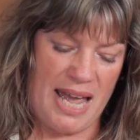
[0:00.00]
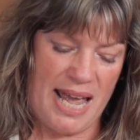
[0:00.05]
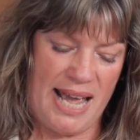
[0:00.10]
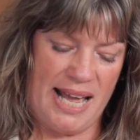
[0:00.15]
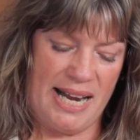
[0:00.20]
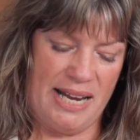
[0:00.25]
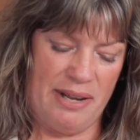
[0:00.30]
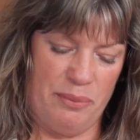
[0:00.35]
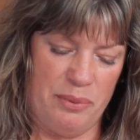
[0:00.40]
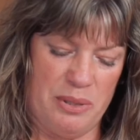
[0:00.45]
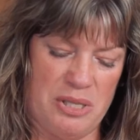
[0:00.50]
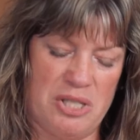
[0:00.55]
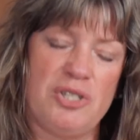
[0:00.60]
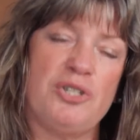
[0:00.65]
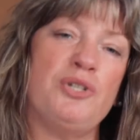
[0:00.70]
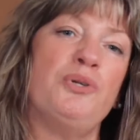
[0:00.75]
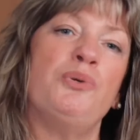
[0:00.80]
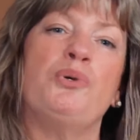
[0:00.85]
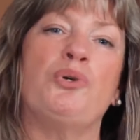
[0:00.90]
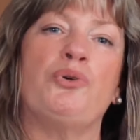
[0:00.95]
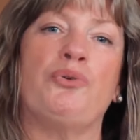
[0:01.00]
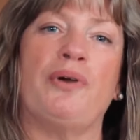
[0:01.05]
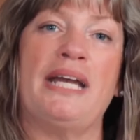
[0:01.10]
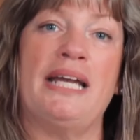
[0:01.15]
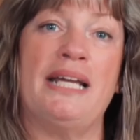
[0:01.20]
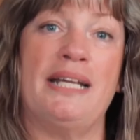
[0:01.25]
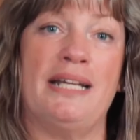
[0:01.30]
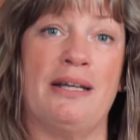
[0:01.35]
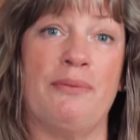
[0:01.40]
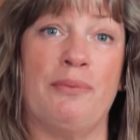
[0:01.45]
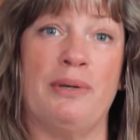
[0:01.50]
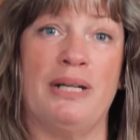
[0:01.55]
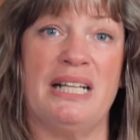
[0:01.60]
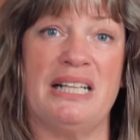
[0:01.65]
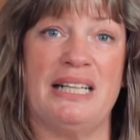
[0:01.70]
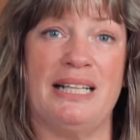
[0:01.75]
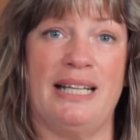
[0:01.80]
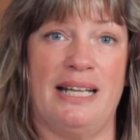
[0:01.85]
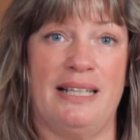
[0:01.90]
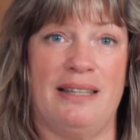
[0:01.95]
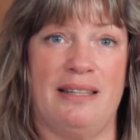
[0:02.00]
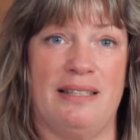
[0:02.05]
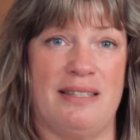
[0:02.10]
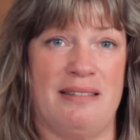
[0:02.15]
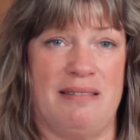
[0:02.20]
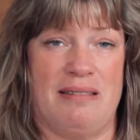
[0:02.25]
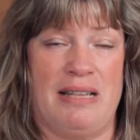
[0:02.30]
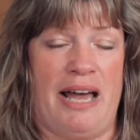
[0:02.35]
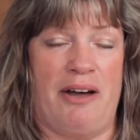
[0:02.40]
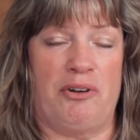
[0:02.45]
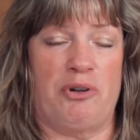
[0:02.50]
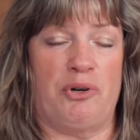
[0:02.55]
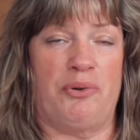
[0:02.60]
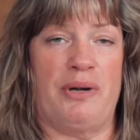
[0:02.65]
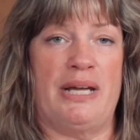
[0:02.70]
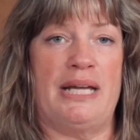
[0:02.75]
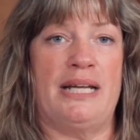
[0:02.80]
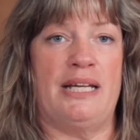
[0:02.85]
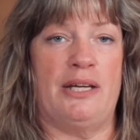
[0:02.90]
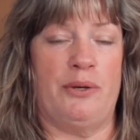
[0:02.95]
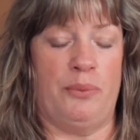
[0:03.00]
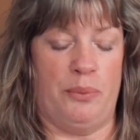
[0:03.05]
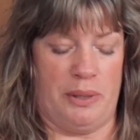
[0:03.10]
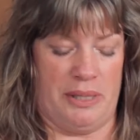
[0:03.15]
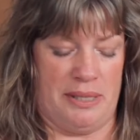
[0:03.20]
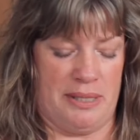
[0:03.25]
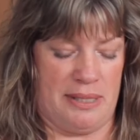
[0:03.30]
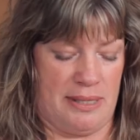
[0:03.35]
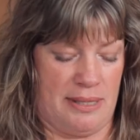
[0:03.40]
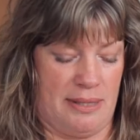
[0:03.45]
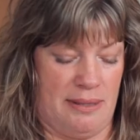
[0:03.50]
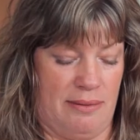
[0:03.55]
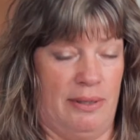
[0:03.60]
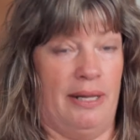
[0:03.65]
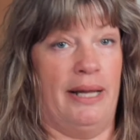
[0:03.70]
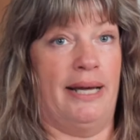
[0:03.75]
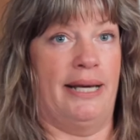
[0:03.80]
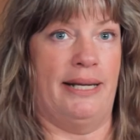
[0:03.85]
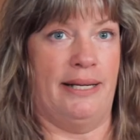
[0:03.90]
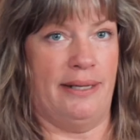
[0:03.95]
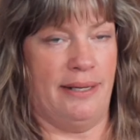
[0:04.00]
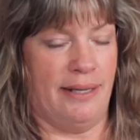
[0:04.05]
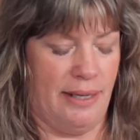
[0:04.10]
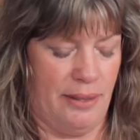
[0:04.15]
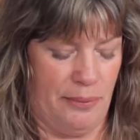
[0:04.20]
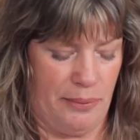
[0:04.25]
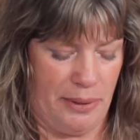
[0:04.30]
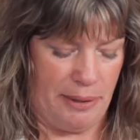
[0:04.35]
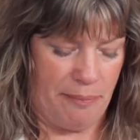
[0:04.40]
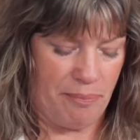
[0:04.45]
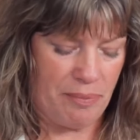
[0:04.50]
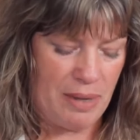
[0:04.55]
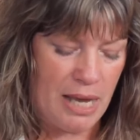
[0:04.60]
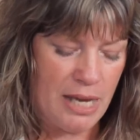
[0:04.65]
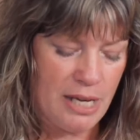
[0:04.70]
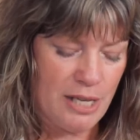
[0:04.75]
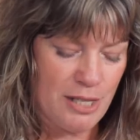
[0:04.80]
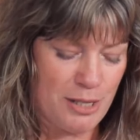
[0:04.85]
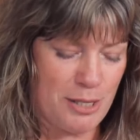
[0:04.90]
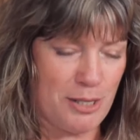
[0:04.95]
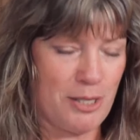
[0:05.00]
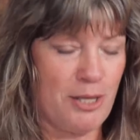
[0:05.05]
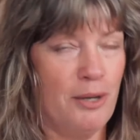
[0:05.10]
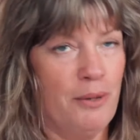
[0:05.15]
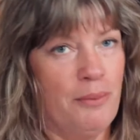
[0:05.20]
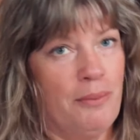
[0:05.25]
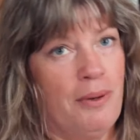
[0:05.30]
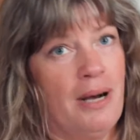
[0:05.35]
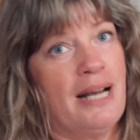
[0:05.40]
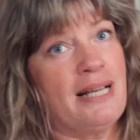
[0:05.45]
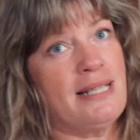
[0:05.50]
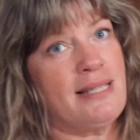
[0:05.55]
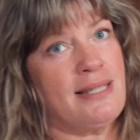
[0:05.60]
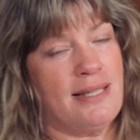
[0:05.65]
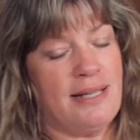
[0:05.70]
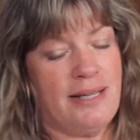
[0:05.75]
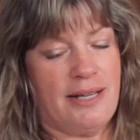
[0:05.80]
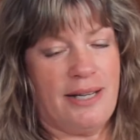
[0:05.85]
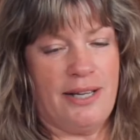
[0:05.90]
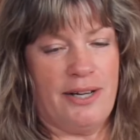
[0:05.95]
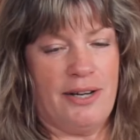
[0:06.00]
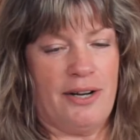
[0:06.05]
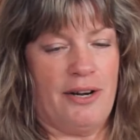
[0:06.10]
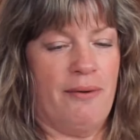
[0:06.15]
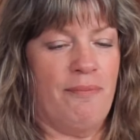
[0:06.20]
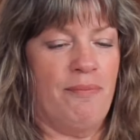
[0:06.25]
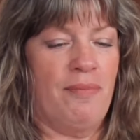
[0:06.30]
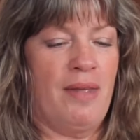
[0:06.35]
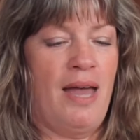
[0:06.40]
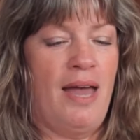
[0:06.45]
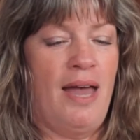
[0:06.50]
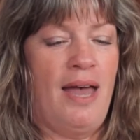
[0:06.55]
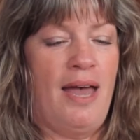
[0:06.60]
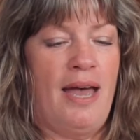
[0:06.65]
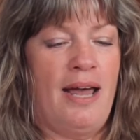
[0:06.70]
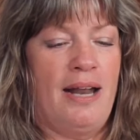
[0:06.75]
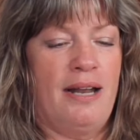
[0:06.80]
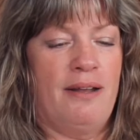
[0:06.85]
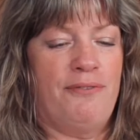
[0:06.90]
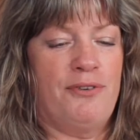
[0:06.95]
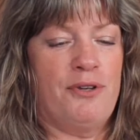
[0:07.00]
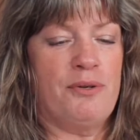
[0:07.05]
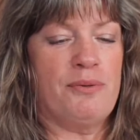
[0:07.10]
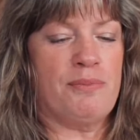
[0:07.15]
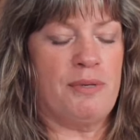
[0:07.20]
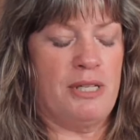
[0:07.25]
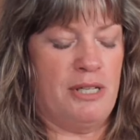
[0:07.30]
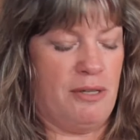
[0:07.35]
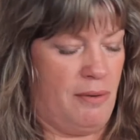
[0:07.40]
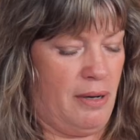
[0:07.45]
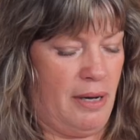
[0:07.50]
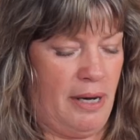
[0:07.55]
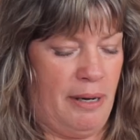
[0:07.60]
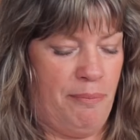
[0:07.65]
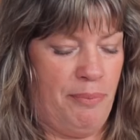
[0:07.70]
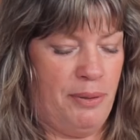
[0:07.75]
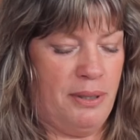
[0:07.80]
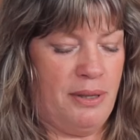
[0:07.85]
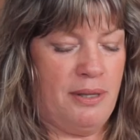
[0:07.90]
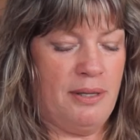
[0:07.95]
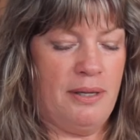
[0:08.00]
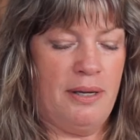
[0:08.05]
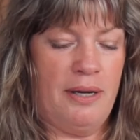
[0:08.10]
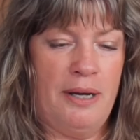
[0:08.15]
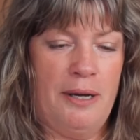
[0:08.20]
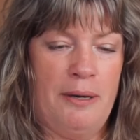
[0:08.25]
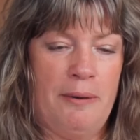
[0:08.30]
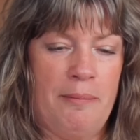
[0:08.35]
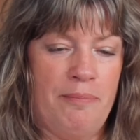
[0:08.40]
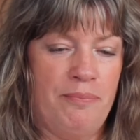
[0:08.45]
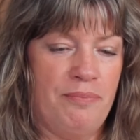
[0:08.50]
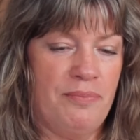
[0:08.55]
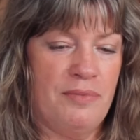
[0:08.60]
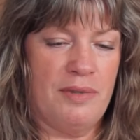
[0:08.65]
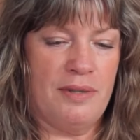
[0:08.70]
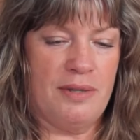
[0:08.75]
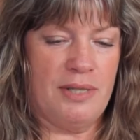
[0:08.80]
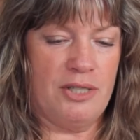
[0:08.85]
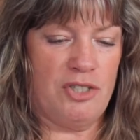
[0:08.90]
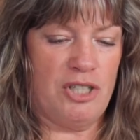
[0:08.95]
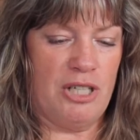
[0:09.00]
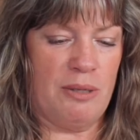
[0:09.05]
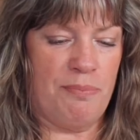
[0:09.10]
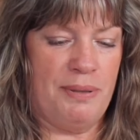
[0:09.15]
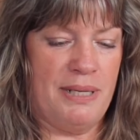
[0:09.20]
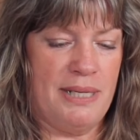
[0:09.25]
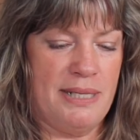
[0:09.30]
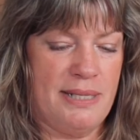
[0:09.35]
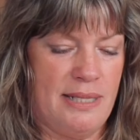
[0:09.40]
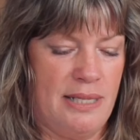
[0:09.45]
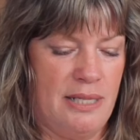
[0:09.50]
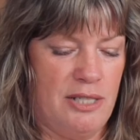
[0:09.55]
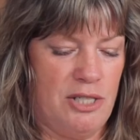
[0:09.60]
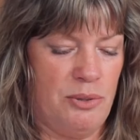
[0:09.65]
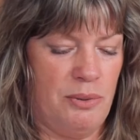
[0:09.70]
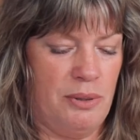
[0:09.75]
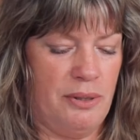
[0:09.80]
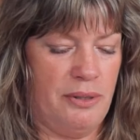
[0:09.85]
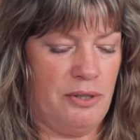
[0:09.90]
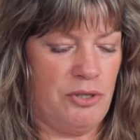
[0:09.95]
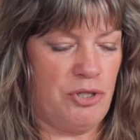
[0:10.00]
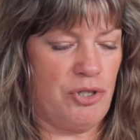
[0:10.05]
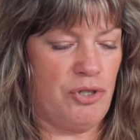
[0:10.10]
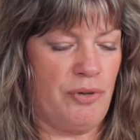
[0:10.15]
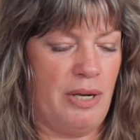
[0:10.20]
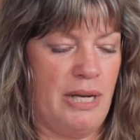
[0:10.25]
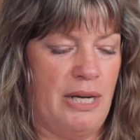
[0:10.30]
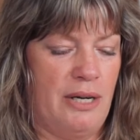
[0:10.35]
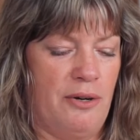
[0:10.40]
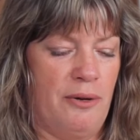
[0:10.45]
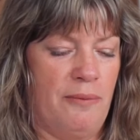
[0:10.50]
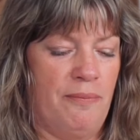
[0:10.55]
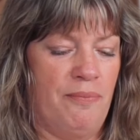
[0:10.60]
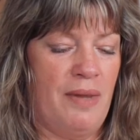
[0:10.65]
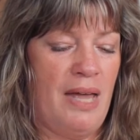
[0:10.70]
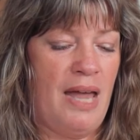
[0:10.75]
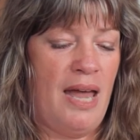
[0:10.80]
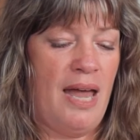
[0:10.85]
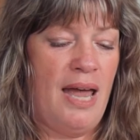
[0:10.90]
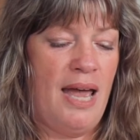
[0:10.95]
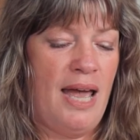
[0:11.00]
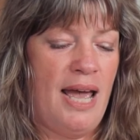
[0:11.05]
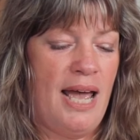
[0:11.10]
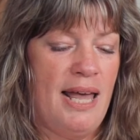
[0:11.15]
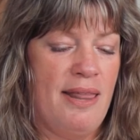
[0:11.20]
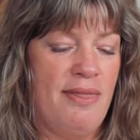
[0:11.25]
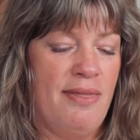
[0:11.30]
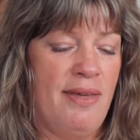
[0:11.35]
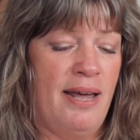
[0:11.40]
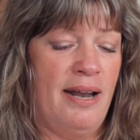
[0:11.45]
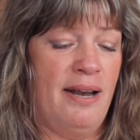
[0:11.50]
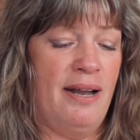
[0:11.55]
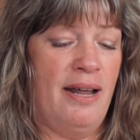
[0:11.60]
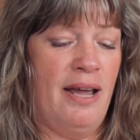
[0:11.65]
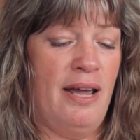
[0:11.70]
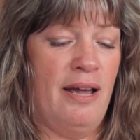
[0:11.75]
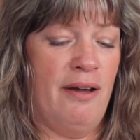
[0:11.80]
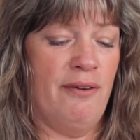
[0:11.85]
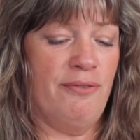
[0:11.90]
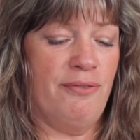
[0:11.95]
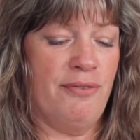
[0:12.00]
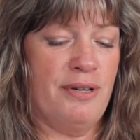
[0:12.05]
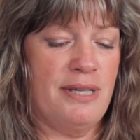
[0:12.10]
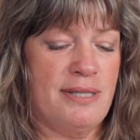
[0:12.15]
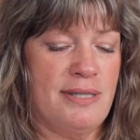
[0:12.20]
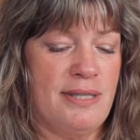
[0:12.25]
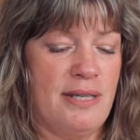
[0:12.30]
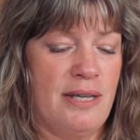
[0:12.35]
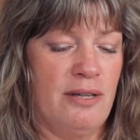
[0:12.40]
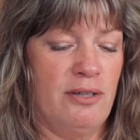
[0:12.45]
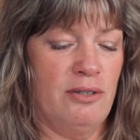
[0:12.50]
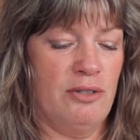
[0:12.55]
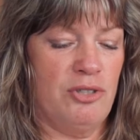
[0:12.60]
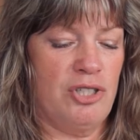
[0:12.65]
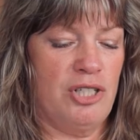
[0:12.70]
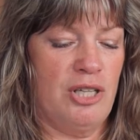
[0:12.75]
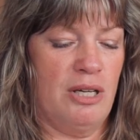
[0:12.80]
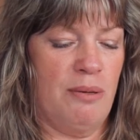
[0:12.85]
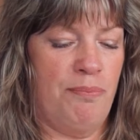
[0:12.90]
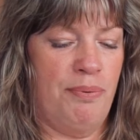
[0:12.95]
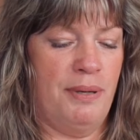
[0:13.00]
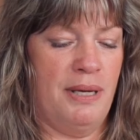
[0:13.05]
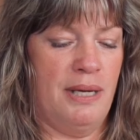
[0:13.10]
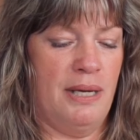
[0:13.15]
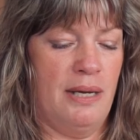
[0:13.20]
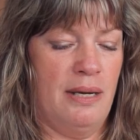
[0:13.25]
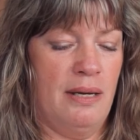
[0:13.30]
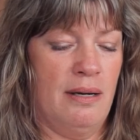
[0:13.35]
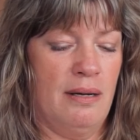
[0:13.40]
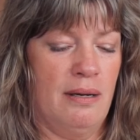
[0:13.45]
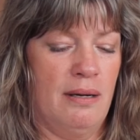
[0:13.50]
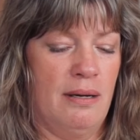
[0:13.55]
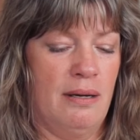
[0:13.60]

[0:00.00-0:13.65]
and it was too grainy. We didn't like how grainy it was. Well, I didn't anyway. So I sit here, and I put the chickpeas into a little strainer, and then every single chickpea,